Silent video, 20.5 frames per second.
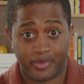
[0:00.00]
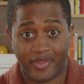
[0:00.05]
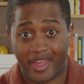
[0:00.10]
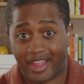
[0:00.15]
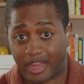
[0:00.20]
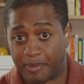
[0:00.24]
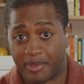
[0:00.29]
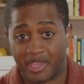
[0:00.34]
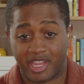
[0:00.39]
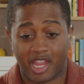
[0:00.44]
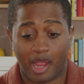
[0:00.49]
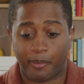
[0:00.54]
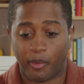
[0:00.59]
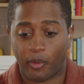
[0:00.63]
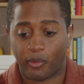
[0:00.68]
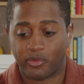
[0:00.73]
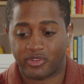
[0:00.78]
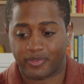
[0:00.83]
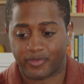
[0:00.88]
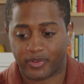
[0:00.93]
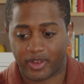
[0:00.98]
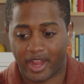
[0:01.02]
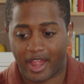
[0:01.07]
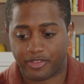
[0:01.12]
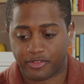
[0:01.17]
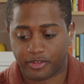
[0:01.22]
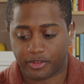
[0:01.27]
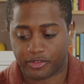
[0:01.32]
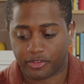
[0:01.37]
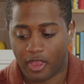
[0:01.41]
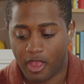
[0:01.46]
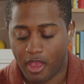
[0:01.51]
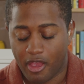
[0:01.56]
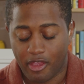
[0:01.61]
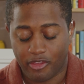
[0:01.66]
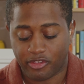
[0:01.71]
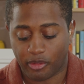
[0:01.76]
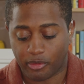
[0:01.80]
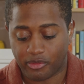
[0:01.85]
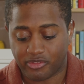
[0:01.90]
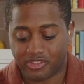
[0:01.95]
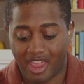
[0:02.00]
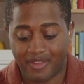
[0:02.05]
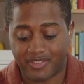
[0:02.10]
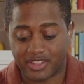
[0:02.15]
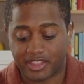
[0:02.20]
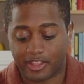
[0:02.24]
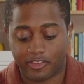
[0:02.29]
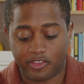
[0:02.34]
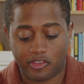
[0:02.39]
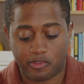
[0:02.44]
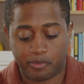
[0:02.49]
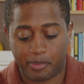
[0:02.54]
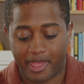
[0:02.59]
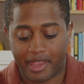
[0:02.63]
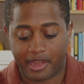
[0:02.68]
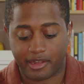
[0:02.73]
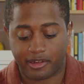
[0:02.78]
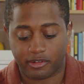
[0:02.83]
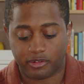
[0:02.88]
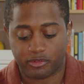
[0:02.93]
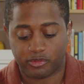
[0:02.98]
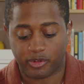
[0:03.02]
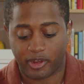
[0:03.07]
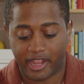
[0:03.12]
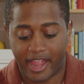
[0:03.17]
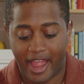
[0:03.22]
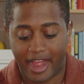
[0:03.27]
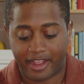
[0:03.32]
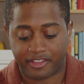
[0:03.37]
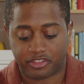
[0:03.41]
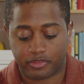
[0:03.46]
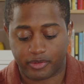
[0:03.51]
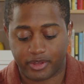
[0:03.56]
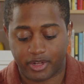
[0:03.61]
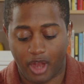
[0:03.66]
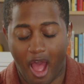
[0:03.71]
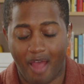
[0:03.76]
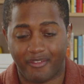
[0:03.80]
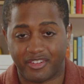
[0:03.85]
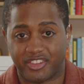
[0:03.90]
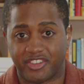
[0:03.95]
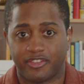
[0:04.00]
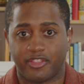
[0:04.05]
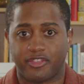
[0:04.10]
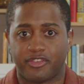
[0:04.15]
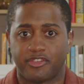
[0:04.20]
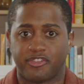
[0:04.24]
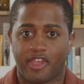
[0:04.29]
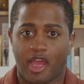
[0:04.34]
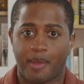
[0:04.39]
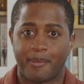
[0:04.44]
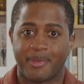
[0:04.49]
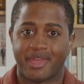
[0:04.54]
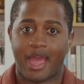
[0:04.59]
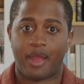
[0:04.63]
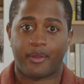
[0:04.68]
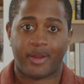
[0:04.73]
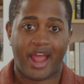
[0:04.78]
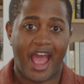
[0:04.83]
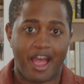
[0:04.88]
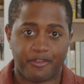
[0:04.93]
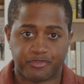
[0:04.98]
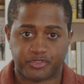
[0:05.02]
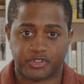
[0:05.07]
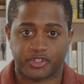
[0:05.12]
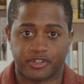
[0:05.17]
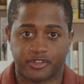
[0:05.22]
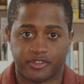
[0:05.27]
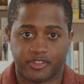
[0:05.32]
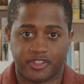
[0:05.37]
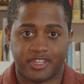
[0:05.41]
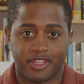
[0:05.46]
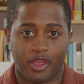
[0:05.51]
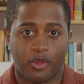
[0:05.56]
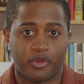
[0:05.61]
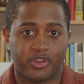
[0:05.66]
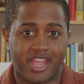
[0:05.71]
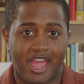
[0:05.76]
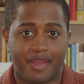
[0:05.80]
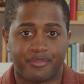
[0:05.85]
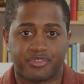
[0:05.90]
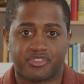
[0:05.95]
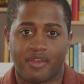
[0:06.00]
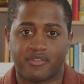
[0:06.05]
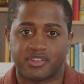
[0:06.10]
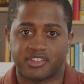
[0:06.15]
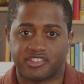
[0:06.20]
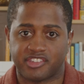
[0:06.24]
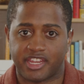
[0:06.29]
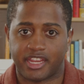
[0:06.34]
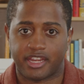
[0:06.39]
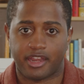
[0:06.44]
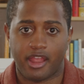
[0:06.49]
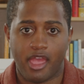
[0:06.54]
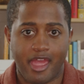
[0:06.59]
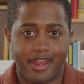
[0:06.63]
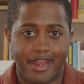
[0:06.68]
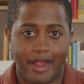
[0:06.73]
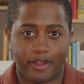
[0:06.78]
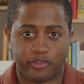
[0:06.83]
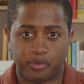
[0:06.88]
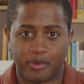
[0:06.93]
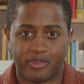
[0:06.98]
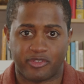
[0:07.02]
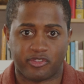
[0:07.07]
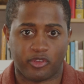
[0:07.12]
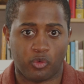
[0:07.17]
And that could be a couple of different answers. So, David, this has been really excellent. Obviously, this is coming out after the ODF 17 announcement.